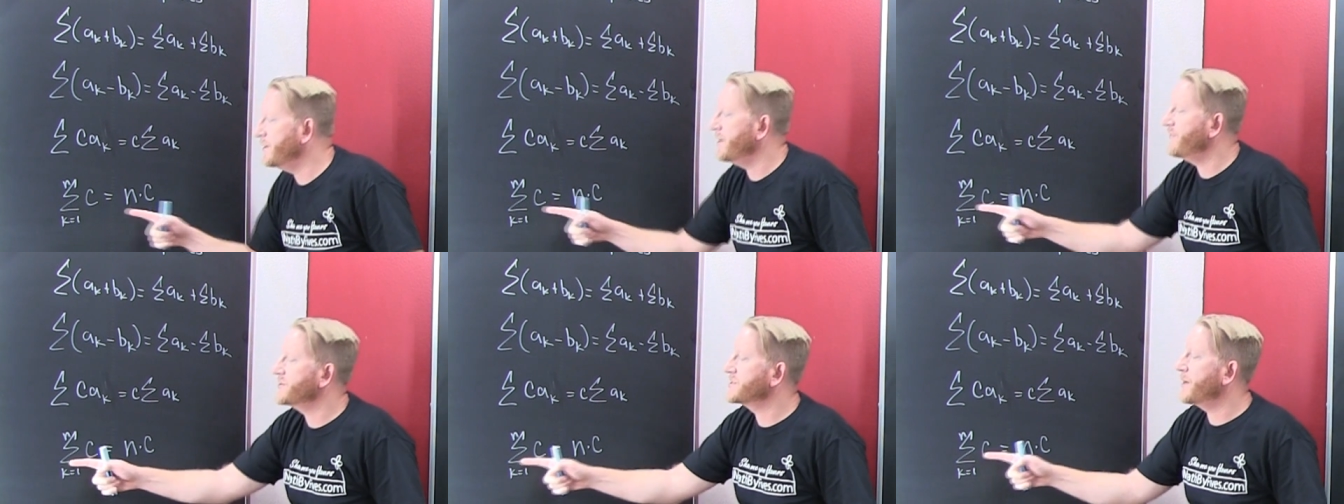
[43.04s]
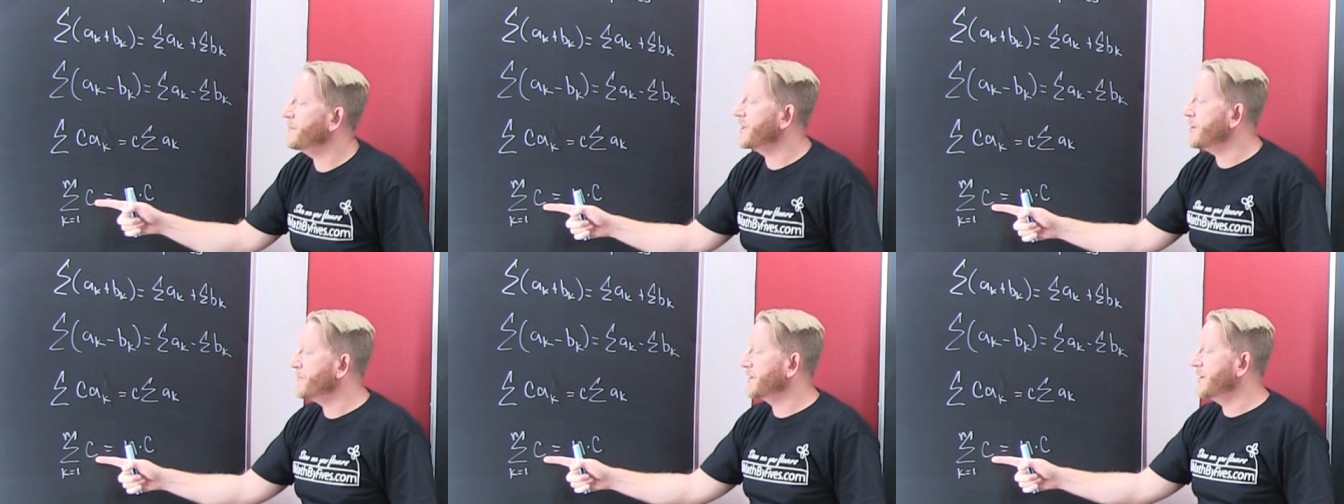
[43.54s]
here, if you're
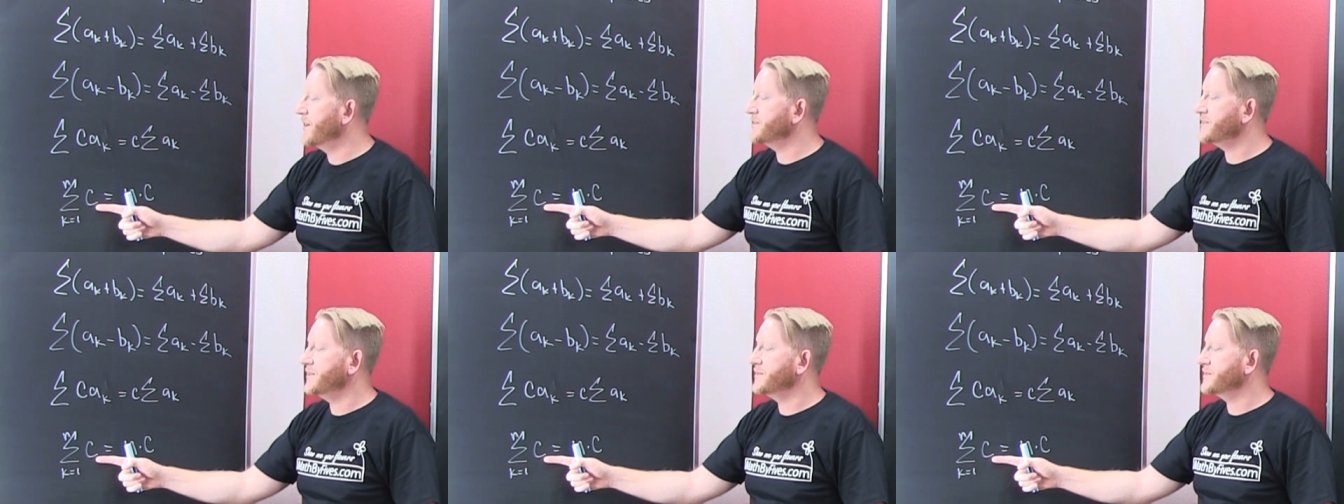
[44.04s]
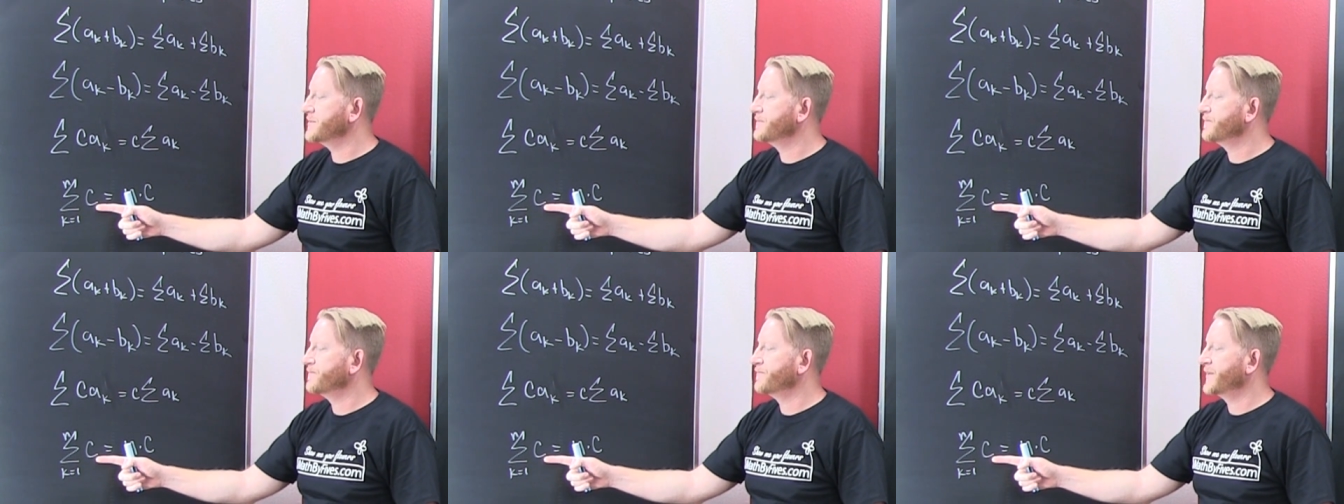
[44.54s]
summing up a
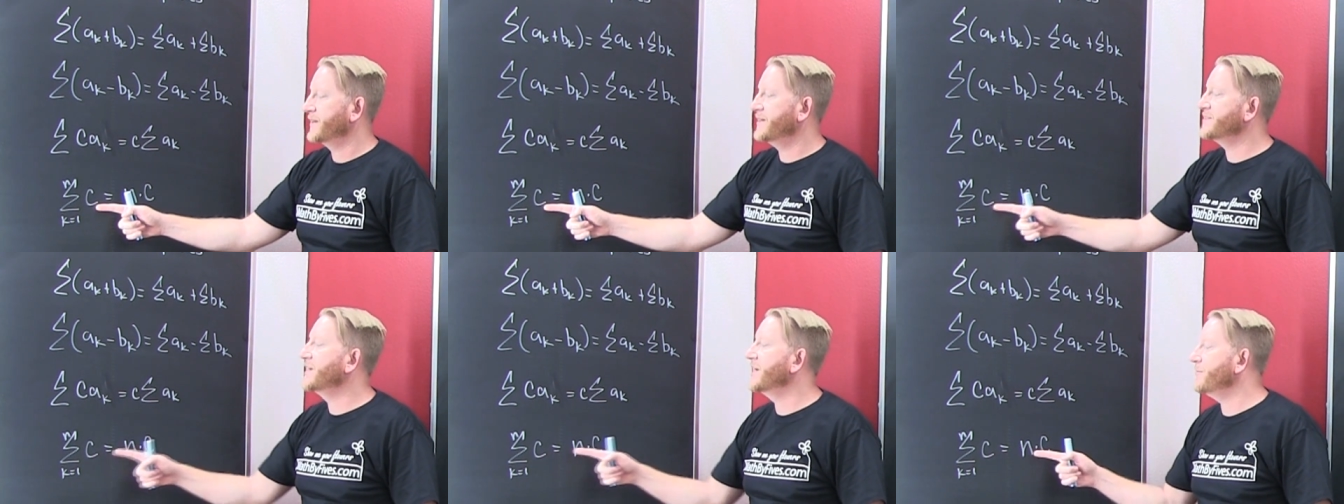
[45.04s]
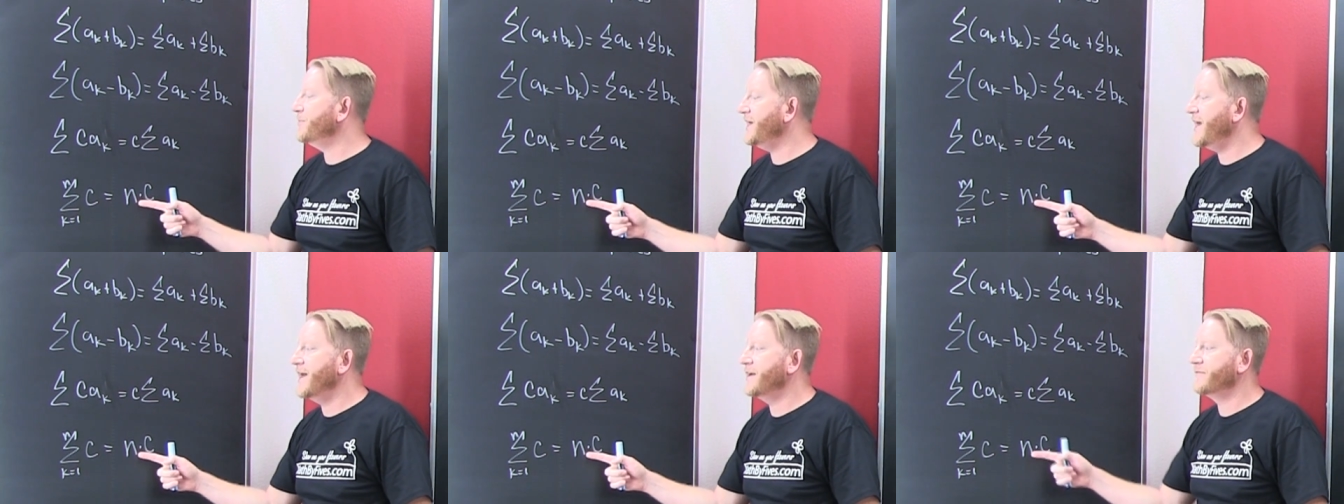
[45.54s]
constant, there's going to
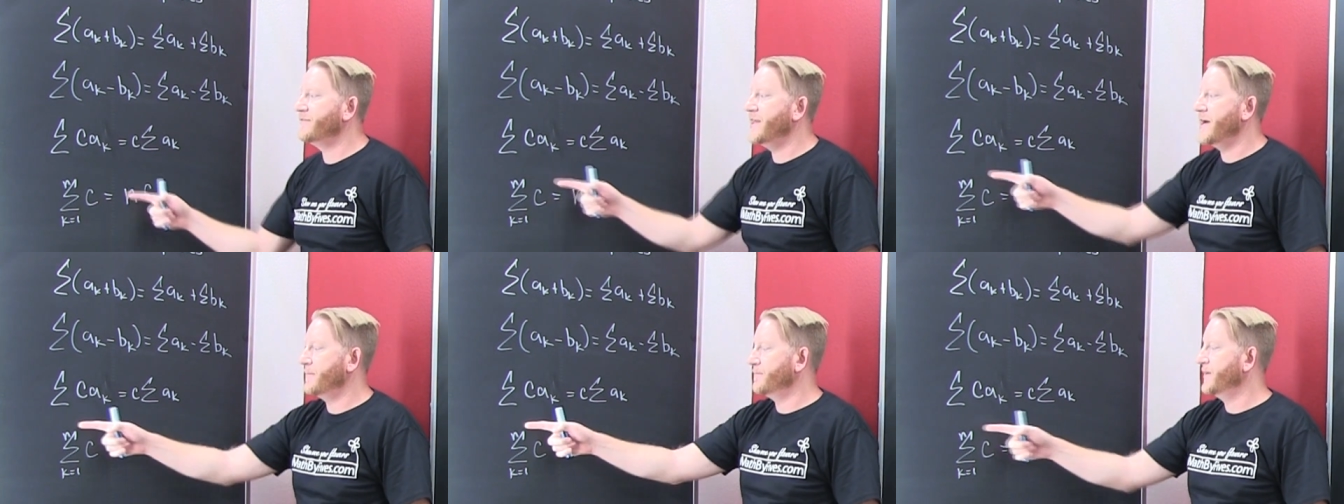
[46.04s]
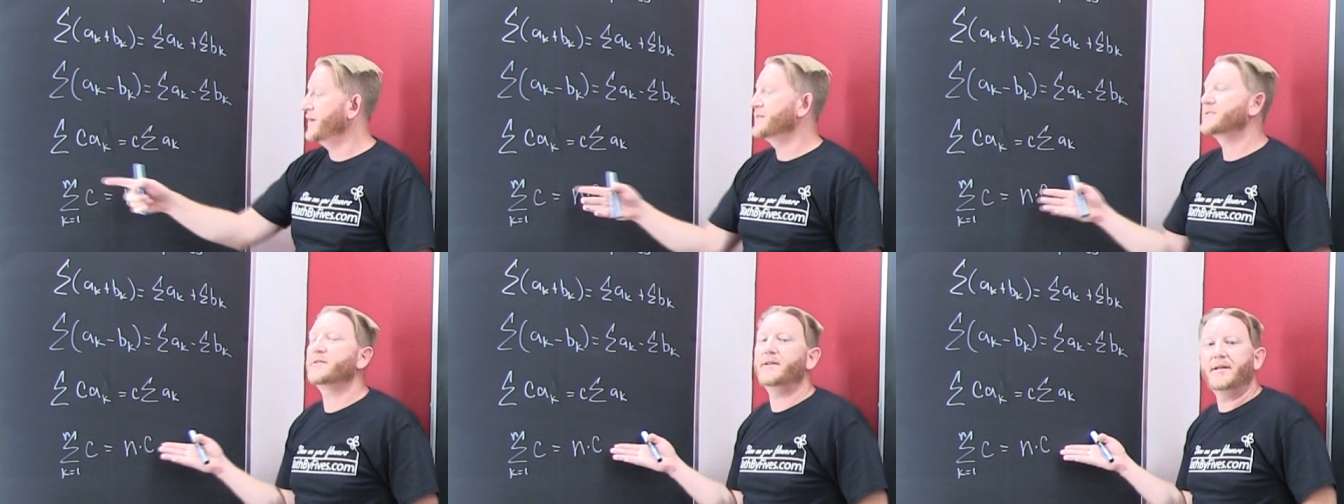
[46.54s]
be n of them.
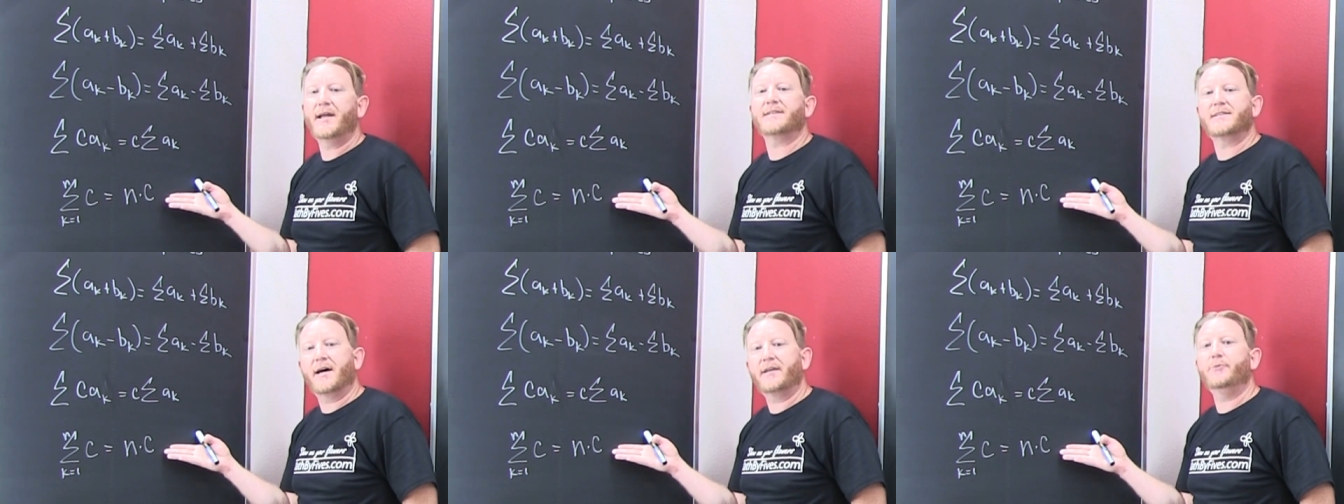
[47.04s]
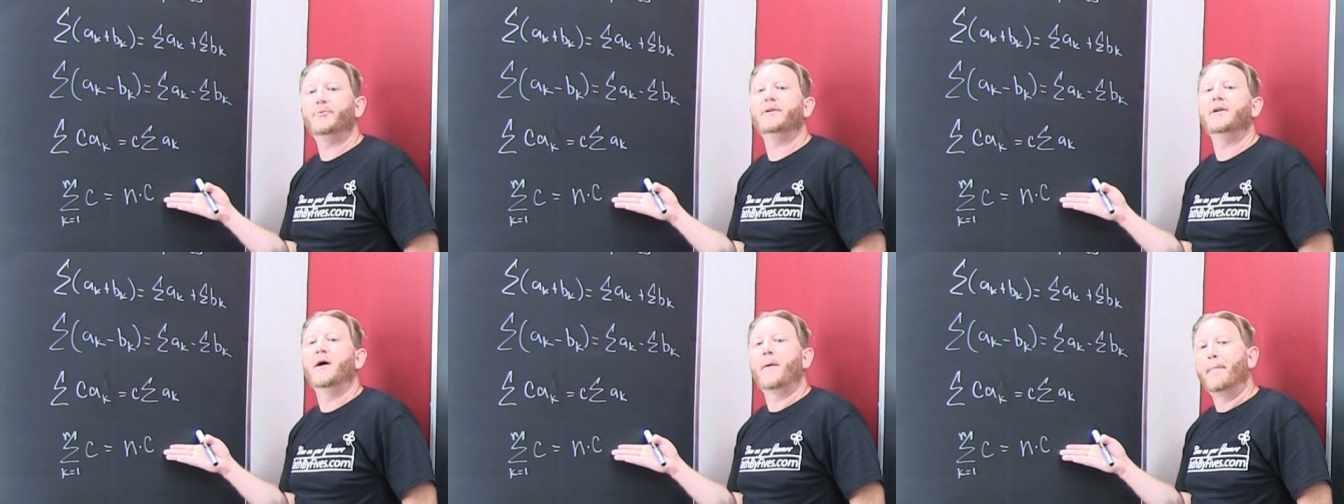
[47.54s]
So then that's how you
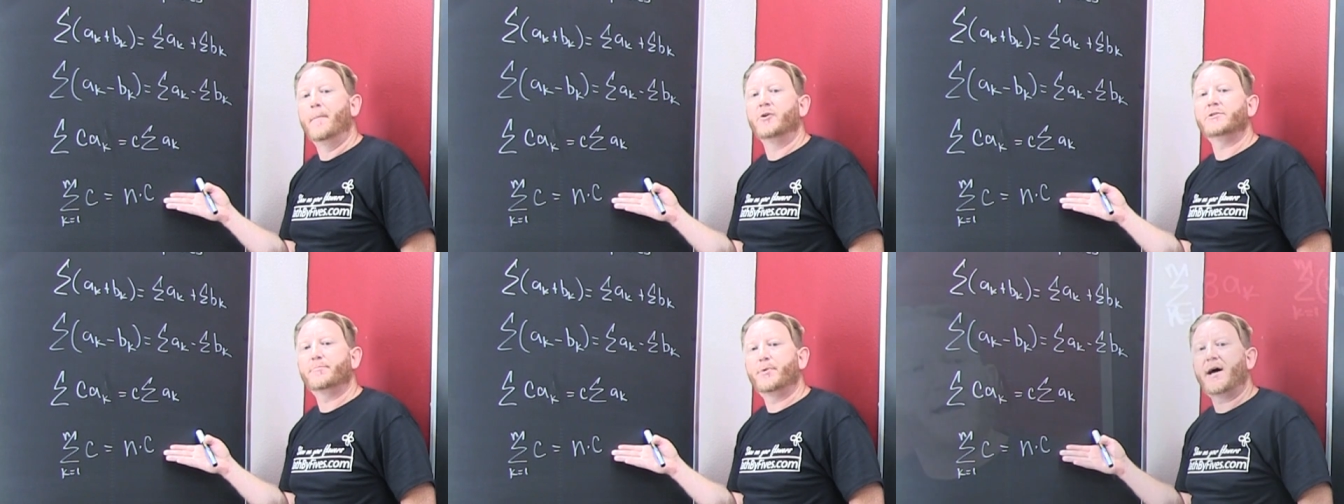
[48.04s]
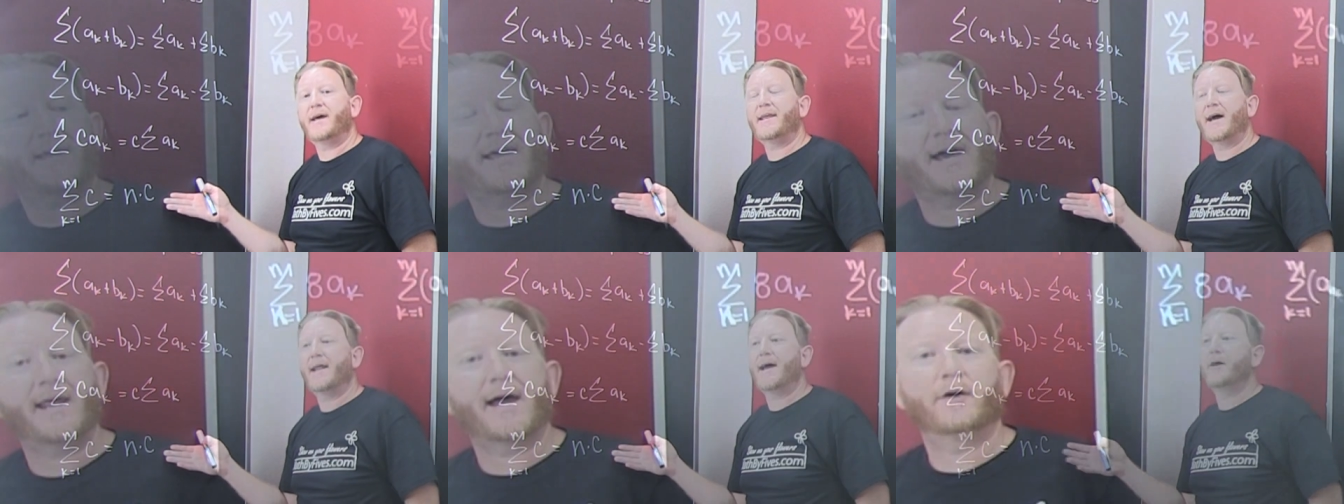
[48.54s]
would multiply
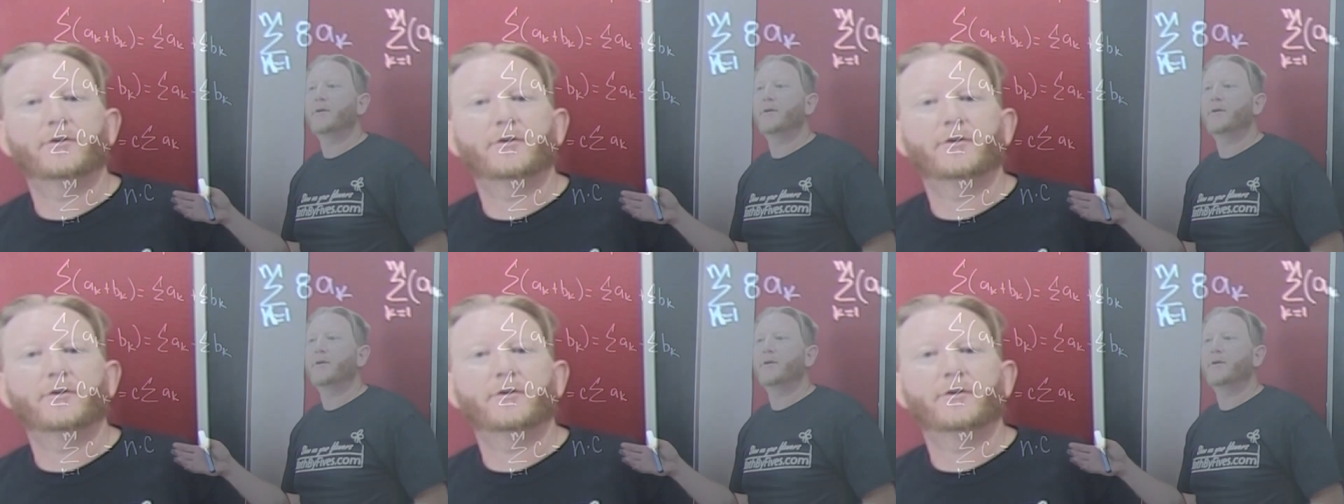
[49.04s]
that